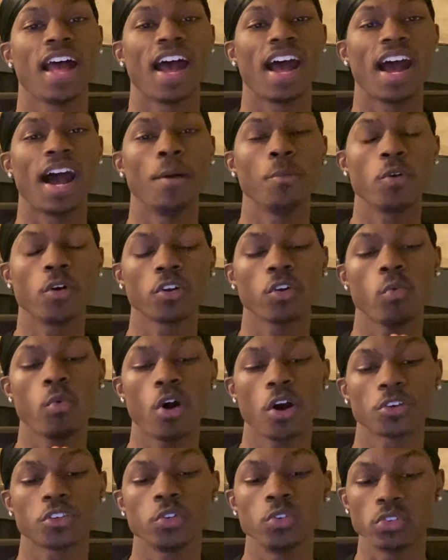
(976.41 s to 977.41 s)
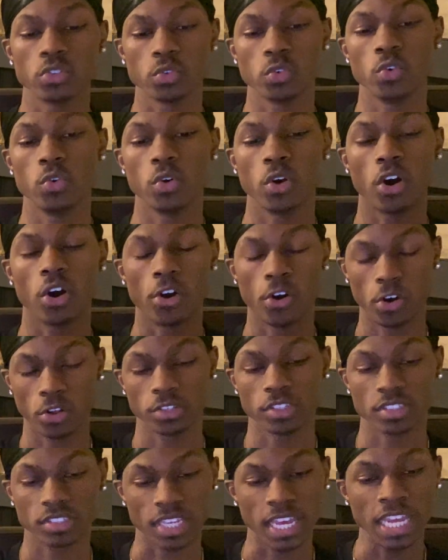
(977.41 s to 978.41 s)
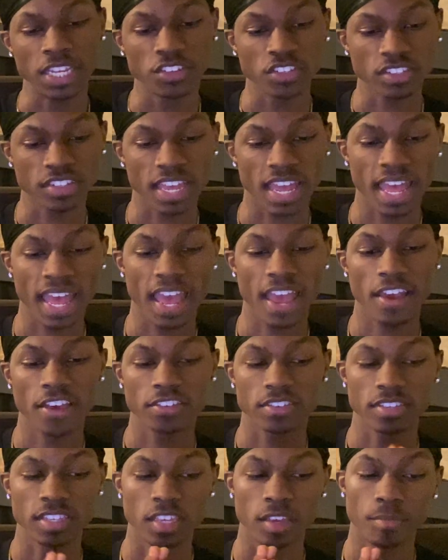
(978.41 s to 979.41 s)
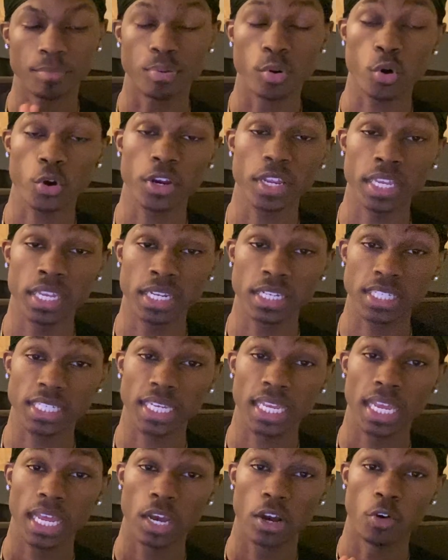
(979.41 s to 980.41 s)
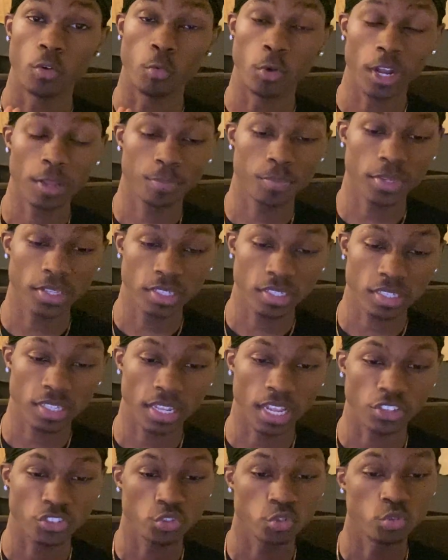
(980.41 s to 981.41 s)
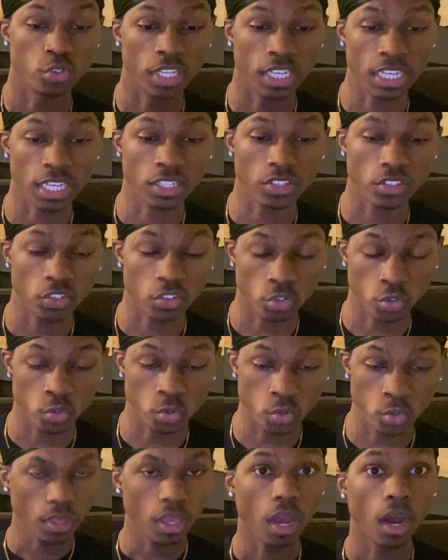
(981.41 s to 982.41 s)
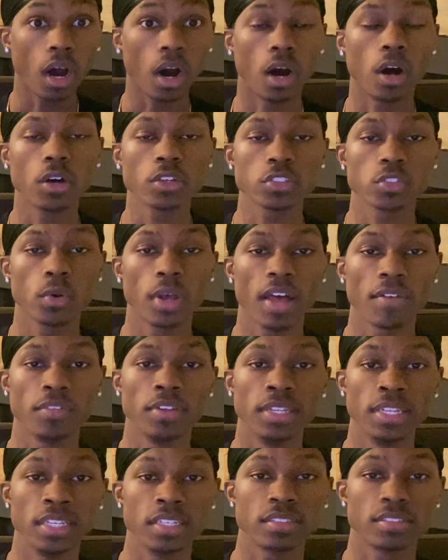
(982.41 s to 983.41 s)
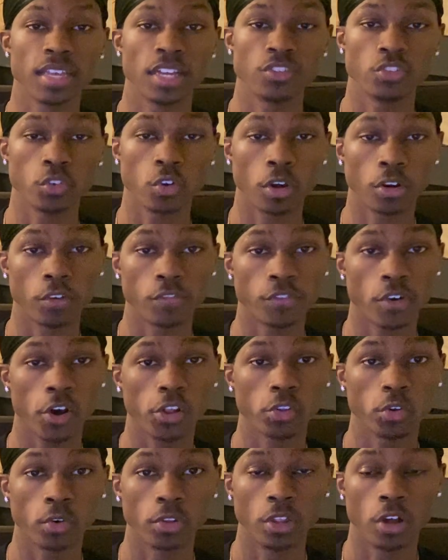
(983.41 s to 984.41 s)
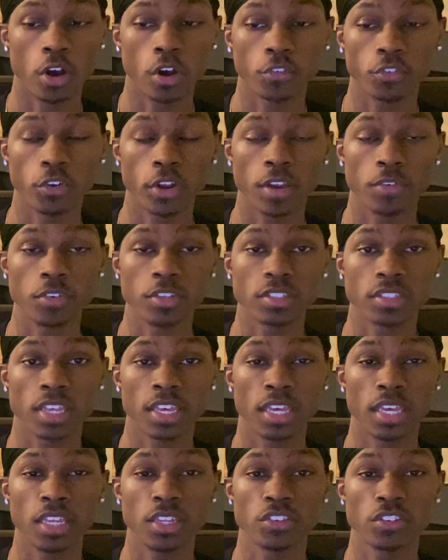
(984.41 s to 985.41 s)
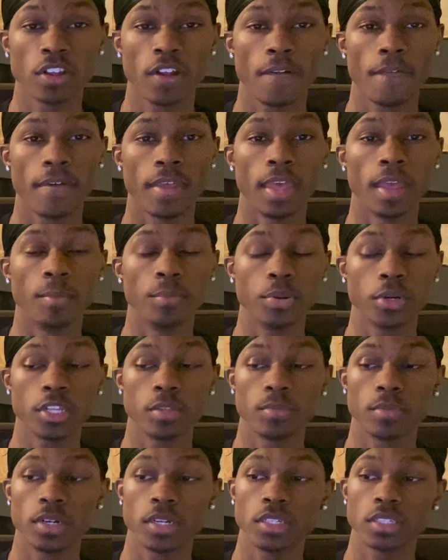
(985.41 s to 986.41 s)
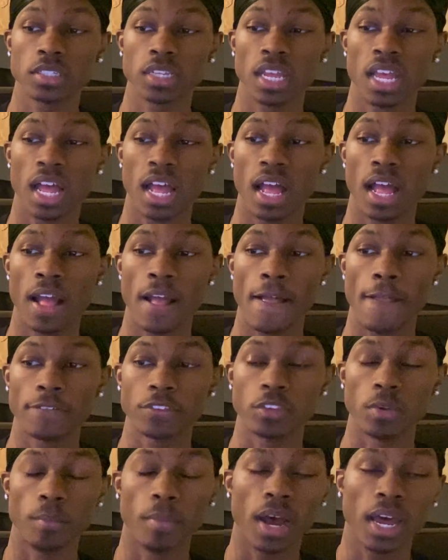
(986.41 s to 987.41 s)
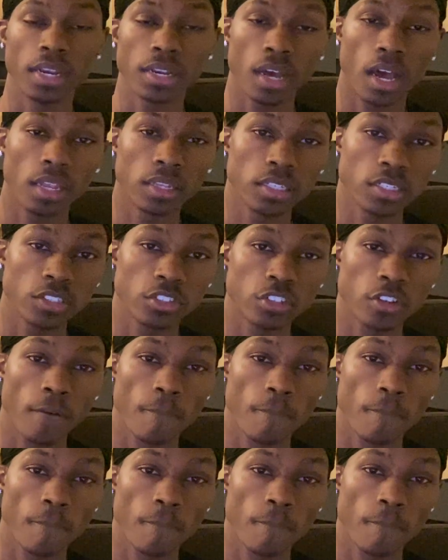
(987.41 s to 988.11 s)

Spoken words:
I'm going to walk you through all the stages that has the important weapons that you need to use. I also have a list that you're going to follow along for every stage, and pretty much, to my knowledge,